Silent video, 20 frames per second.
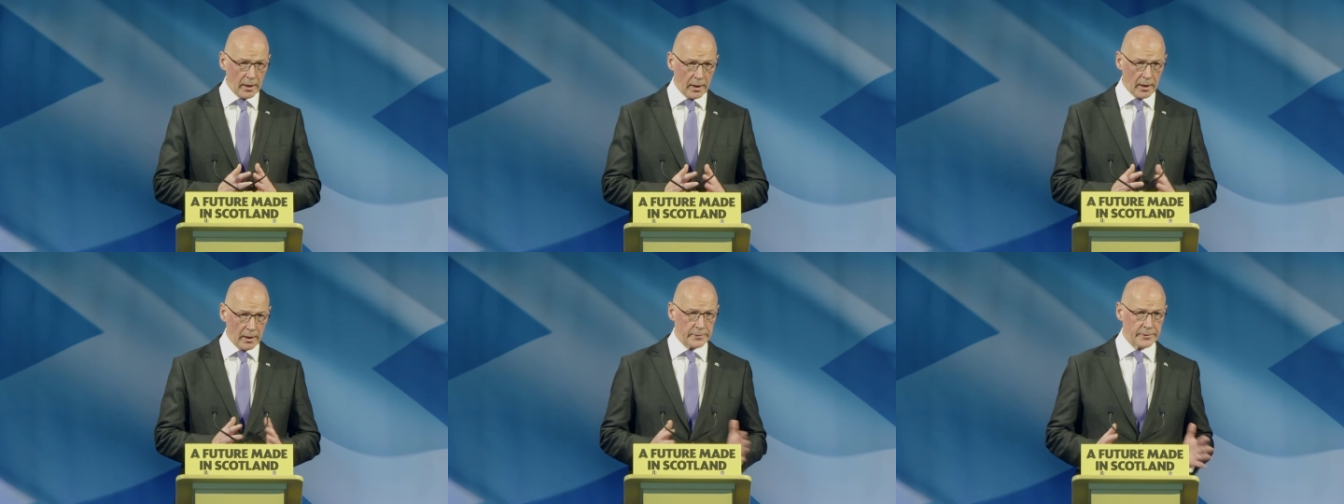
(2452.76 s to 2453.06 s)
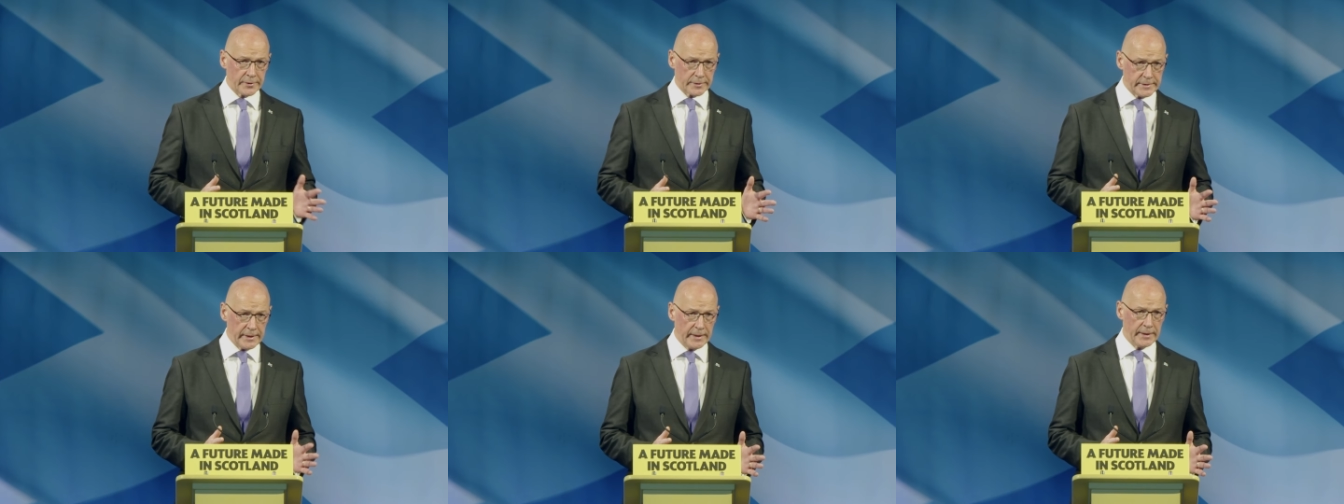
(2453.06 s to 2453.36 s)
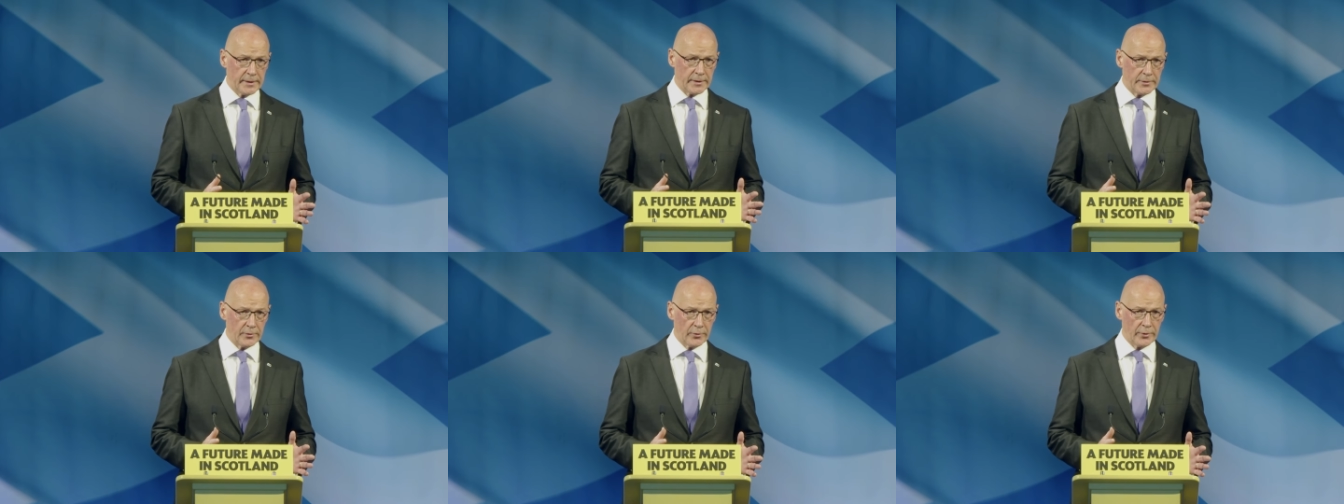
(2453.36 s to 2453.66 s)

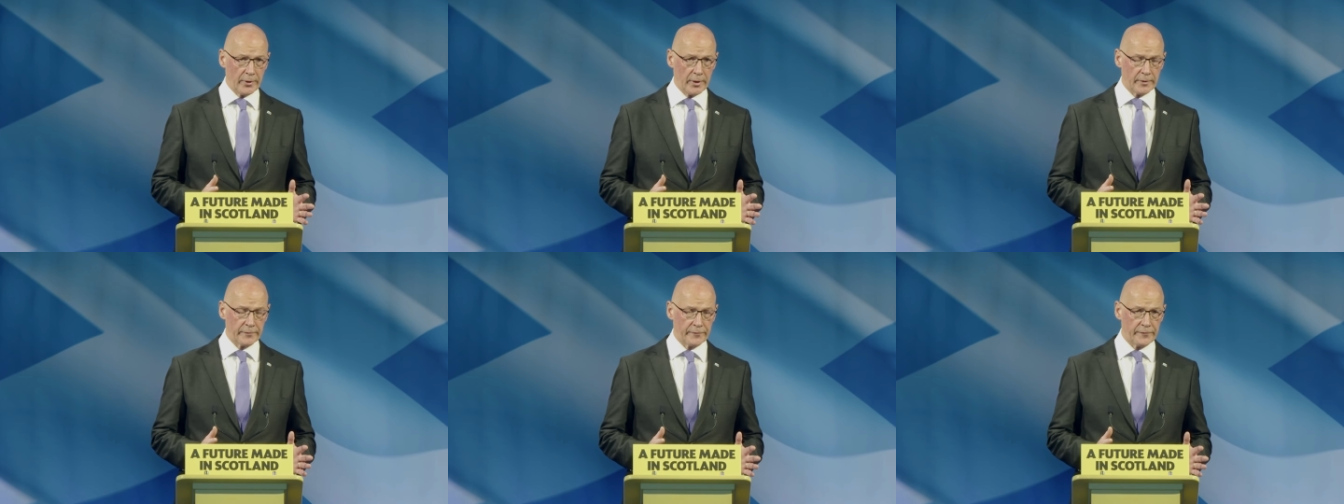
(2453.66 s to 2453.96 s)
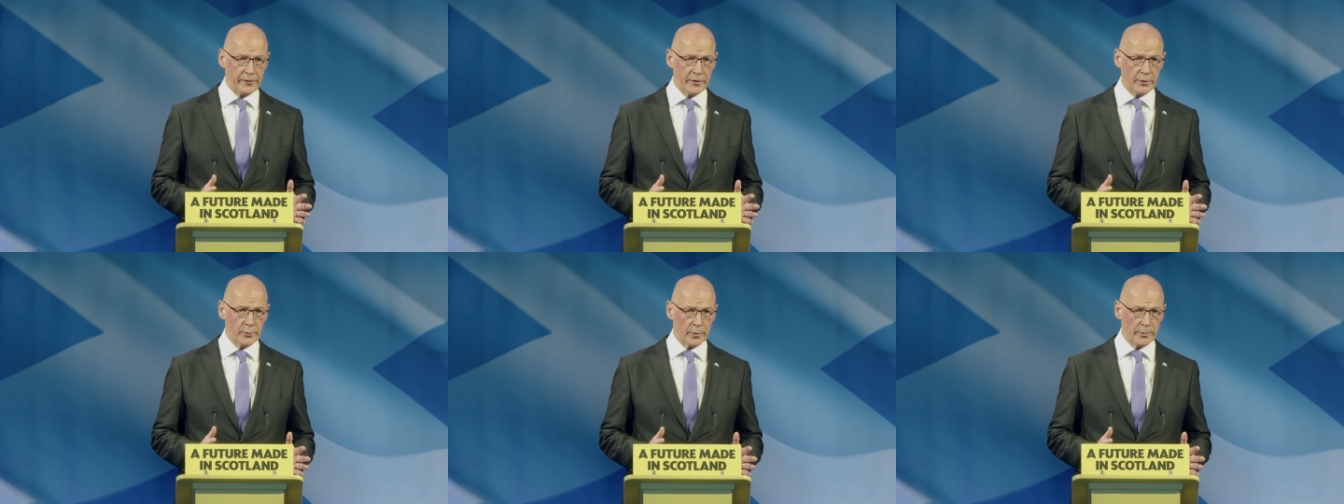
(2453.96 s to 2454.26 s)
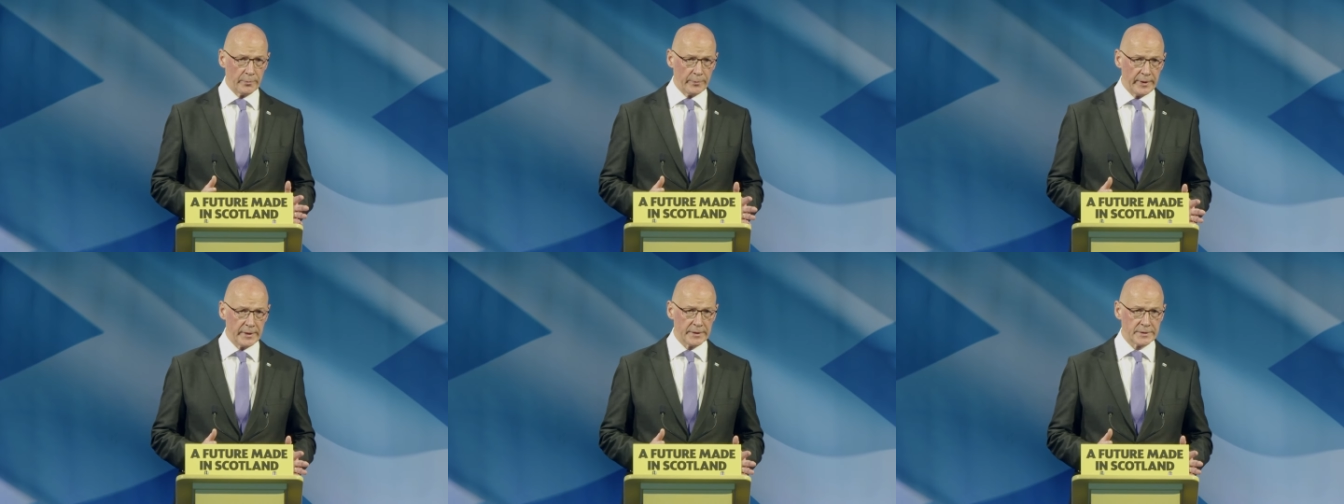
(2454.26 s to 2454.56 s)
undertaken on a
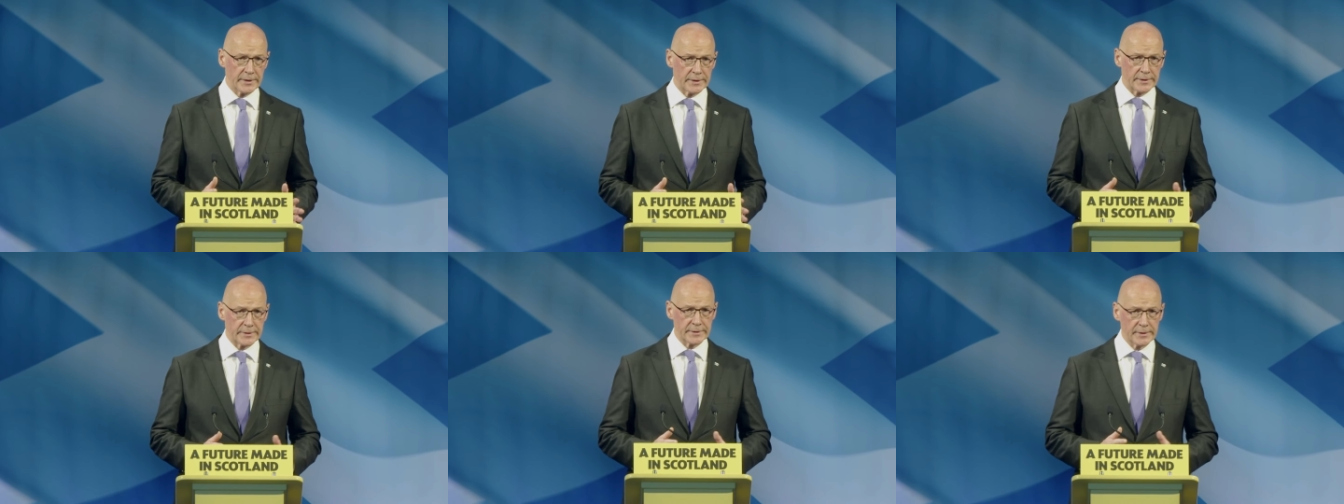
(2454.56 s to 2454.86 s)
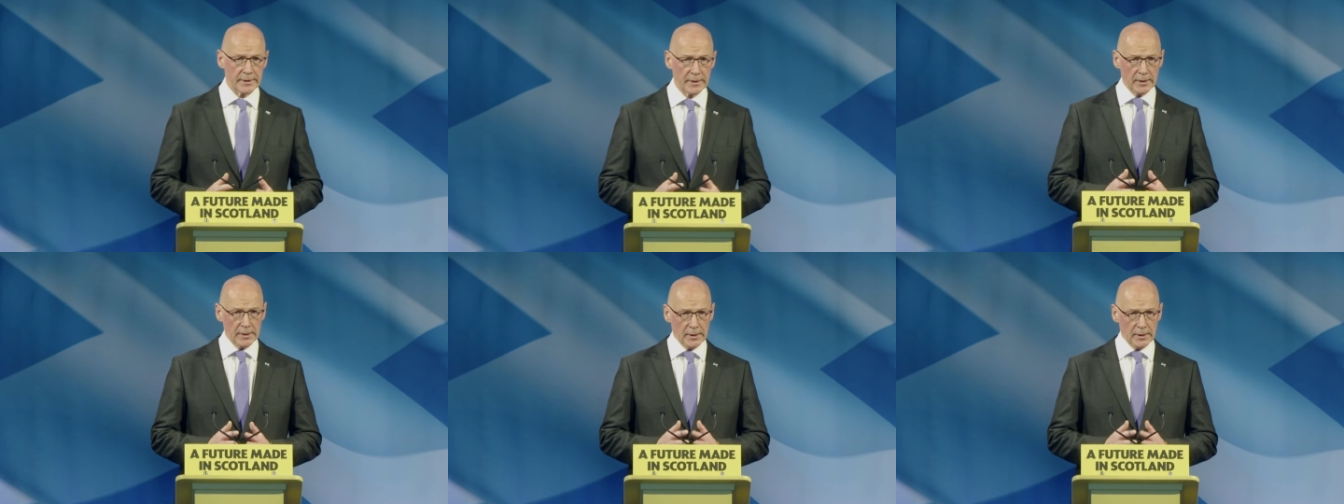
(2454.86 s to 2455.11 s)
frequent basis,